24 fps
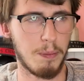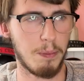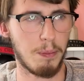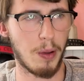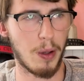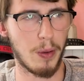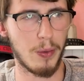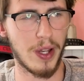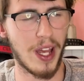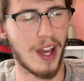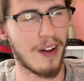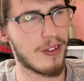
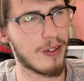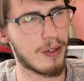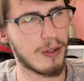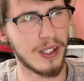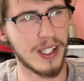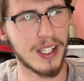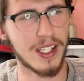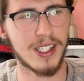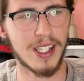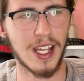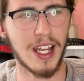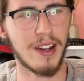But we haven't
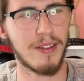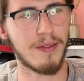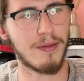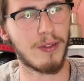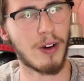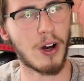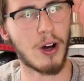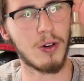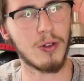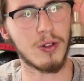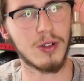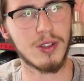really seen
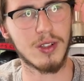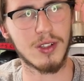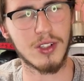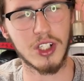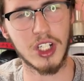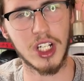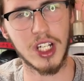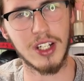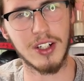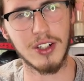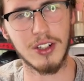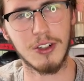Volk's
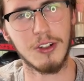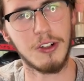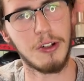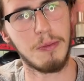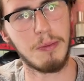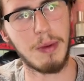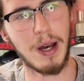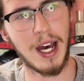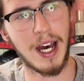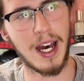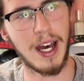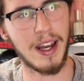chin too
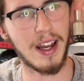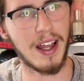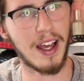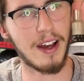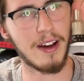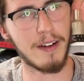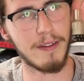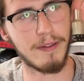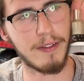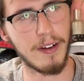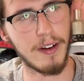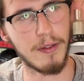bad
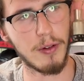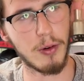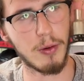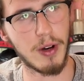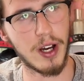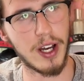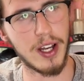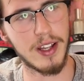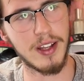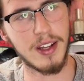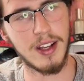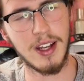at
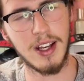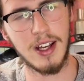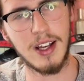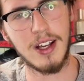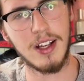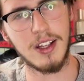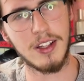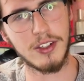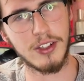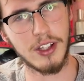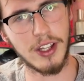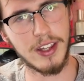featherweight.
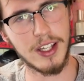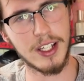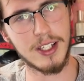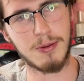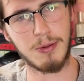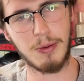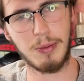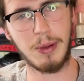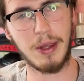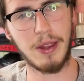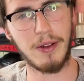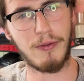So this
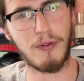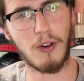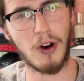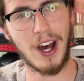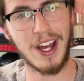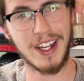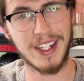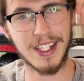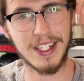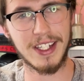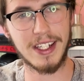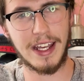will be the
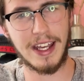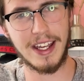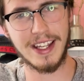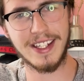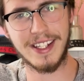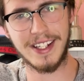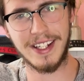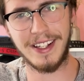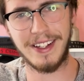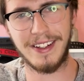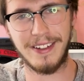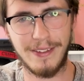fight to
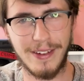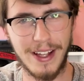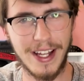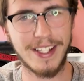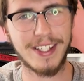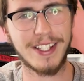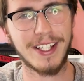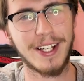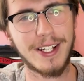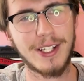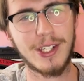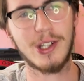test it.
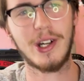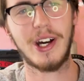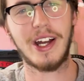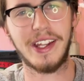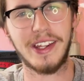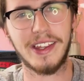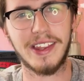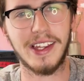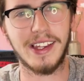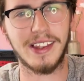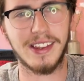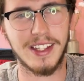That's the
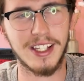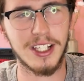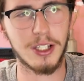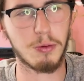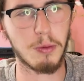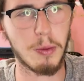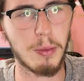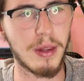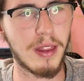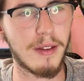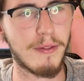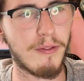exciting thing. This
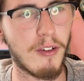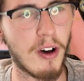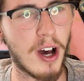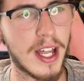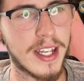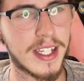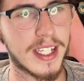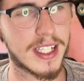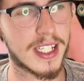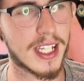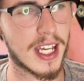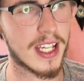will be the
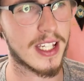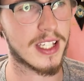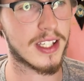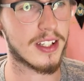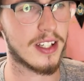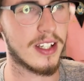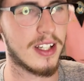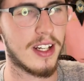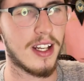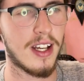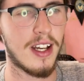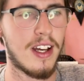fight to test
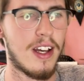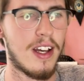it.